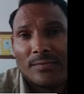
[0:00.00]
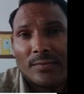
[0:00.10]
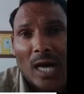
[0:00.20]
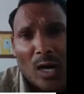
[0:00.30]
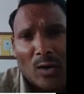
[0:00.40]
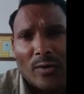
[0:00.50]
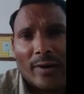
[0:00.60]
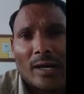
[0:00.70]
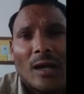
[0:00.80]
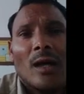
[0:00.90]

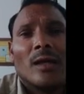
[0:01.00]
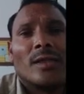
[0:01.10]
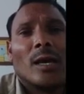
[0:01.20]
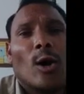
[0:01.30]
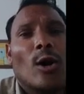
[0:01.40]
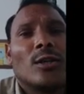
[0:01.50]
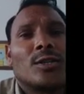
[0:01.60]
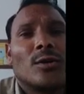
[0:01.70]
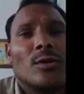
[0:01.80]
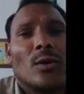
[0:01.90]
However, they
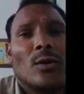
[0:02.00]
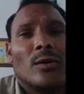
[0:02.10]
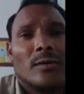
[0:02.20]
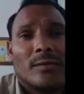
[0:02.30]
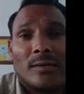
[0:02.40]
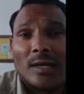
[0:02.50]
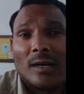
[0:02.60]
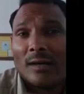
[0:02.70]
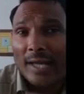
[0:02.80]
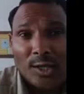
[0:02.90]
also know
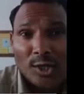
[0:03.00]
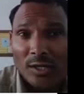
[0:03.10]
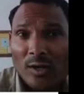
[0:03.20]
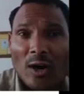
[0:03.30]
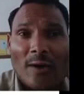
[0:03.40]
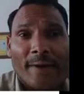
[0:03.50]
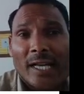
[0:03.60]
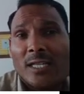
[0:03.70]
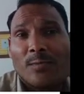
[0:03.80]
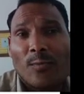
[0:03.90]
the danger of
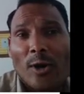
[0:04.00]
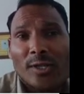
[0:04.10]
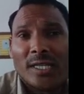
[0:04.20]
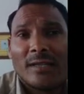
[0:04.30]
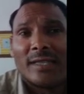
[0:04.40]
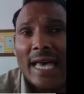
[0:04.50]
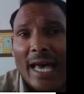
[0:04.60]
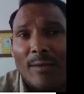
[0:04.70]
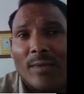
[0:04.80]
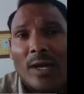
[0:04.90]
exposing
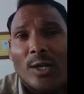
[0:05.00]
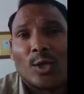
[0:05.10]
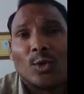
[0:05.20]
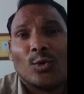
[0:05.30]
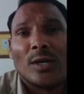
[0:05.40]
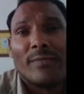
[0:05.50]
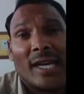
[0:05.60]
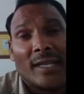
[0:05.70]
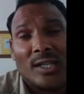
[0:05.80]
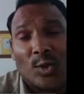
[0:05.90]
them to the
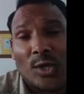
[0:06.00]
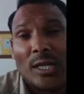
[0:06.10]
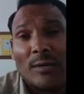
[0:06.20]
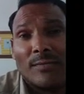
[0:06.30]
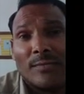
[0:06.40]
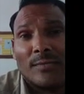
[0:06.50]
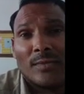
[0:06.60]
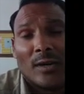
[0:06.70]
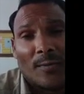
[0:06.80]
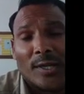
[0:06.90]

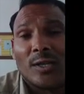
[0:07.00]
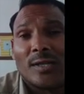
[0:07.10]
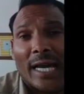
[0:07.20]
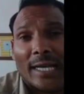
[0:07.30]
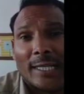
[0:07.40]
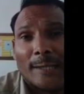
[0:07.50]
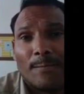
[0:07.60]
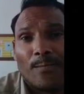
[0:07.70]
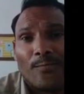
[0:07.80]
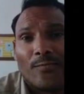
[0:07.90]
mainstream of the society.
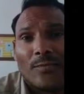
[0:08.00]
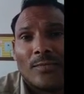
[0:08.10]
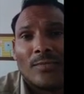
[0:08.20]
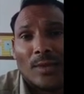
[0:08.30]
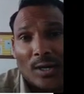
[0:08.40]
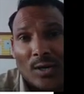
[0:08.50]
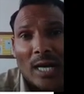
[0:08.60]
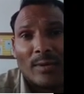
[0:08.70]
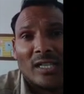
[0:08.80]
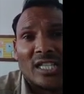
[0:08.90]
The
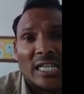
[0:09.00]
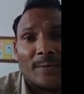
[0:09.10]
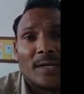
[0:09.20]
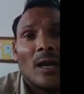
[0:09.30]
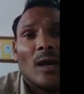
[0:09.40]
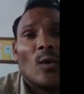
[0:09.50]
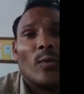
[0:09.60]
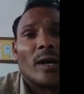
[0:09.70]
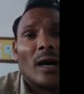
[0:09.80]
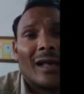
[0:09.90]
tribal chiefs
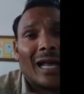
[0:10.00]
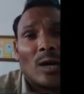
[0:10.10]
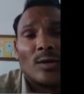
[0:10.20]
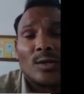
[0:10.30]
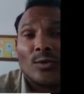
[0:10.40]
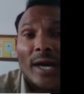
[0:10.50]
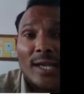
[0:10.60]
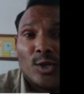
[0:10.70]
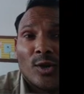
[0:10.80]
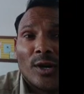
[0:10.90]
were allowed to
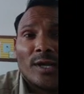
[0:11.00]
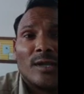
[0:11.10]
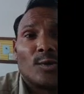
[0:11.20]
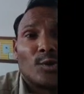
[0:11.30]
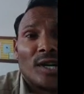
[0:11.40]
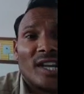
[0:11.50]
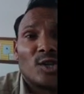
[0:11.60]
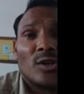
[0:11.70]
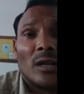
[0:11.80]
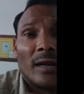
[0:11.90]
enjoy their
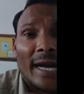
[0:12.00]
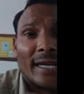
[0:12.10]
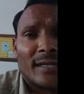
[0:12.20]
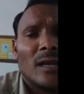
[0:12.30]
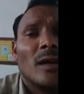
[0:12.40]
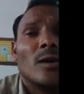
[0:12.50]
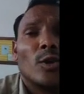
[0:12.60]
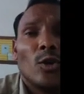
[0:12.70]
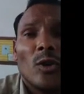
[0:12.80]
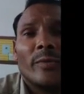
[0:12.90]
traditional rights
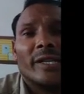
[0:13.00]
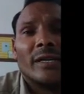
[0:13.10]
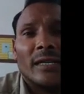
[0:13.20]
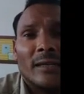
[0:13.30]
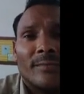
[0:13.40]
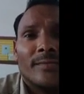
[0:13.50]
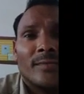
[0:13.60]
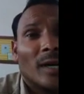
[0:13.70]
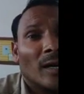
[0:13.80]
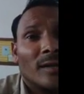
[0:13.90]
nominally
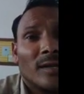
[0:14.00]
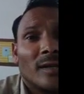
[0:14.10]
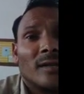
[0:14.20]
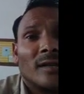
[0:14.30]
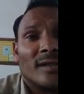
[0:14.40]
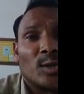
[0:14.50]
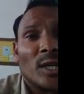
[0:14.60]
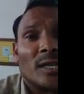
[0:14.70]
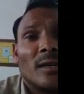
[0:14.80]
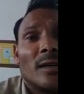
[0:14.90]
under the
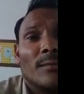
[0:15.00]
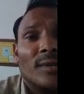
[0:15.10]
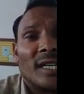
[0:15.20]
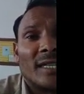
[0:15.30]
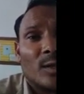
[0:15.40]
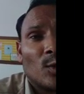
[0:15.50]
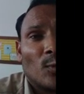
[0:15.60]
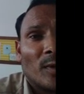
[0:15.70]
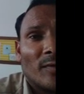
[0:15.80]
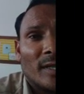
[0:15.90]
strict British
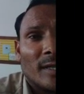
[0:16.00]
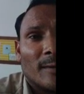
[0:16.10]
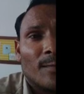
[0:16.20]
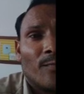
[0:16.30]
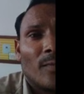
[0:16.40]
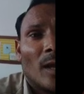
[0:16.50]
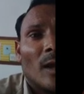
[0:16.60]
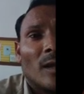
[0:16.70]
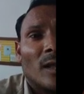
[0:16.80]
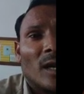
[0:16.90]
supervision.
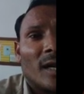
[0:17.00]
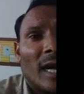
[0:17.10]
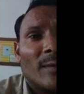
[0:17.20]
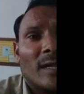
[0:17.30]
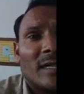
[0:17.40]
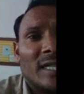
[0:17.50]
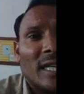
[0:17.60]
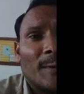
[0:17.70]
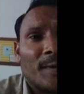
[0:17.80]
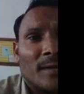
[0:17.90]
The tribal
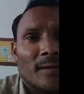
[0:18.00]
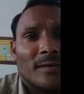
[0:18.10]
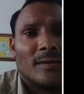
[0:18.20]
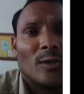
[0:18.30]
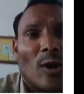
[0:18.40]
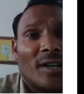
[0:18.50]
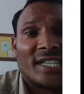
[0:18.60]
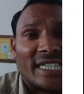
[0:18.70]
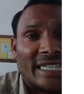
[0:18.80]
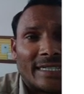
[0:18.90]
chiefs,
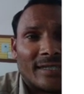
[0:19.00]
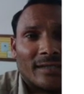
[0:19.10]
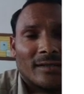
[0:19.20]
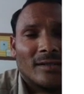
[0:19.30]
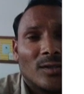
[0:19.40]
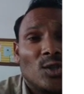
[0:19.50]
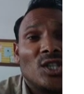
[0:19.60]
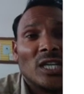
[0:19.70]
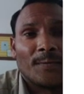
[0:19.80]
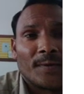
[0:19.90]
not cheats,
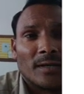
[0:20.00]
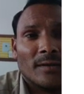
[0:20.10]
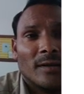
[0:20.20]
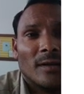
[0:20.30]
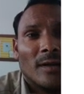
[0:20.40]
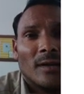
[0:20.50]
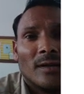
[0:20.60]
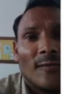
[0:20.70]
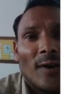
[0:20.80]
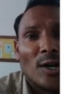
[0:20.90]
chiefs,
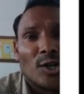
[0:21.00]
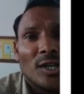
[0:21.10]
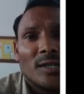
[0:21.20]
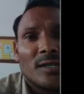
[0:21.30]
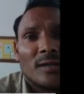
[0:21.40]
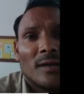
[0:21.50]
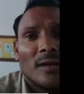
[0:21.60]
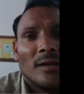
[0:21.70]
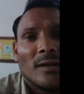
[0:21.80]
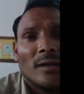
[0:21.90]
functions
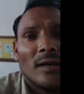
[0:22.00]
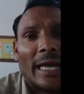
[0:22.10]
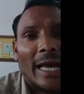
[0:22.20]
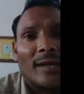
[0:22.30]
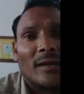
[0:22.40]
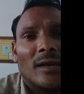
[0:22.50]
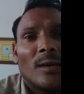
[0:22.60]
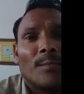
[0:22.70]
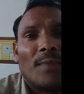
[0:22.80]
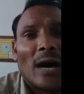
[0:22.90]

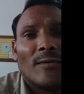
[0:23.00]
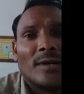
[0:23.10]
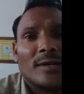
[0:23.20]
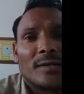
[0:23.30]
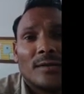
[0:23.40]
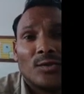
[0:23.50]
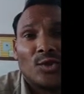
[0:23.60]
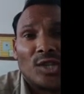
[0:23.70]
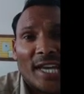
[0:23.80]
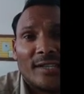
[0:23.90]
and powers
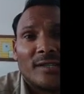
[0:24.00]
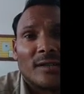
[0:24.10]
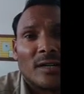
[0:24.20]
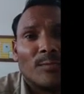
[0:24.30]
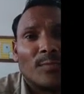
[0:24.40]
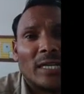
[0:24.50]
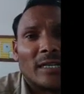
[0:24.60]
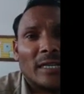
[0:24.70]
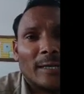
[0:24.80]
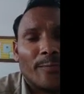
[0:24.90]
changed
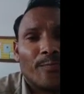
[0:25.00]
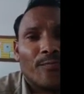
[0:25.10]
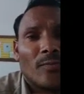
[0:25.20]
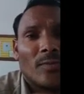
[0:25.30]
completely.